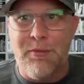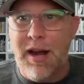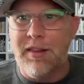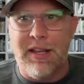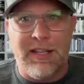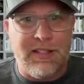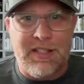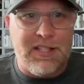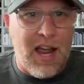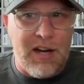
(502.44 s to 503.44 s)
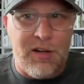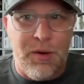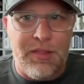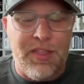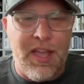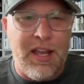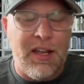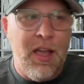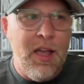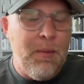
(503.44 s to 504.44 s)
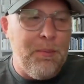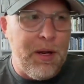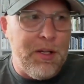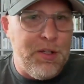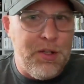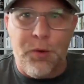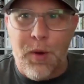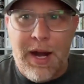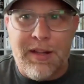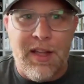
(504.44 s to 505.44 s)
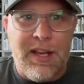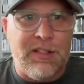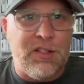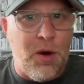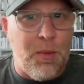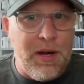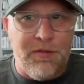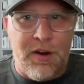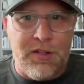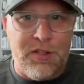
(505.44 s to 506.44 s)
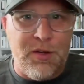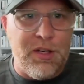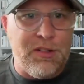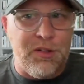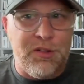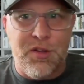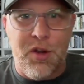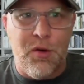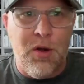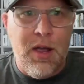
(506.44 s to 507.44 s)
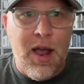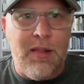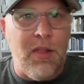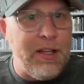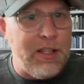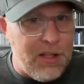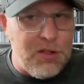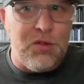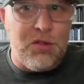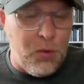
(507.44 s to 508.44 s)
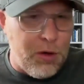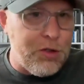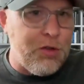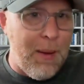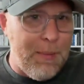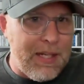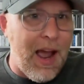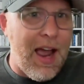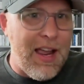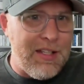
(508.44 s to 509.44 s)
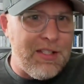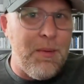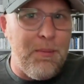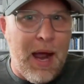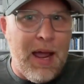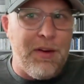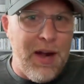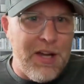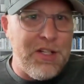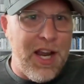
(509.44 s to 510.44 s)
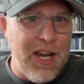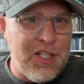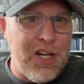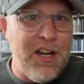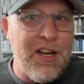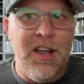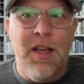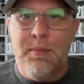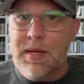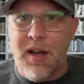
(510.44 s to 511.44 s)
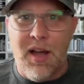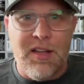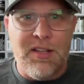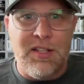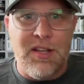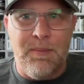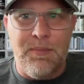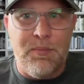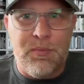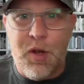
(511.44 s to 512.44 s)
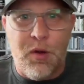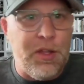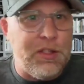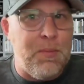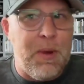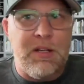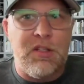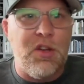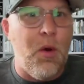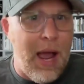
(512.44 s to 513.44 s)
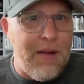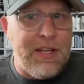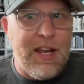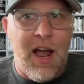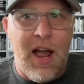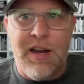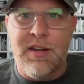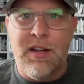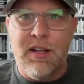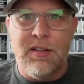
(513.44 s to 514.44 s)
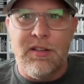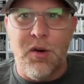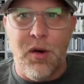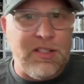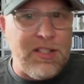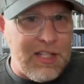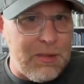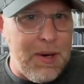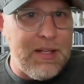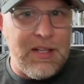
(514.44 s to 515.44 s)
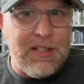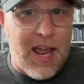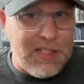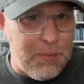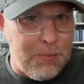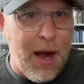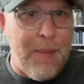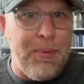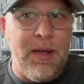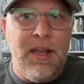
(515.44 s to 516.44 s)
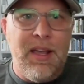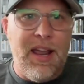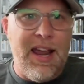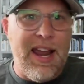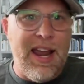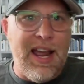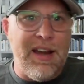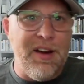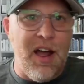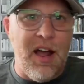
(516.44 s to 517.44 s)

right? Like it's an ongoing thing. But you're right. Like so many of our students are so, I like that you use the word traumatized by their education, because, that's been so heavy on, assessment and test prep, and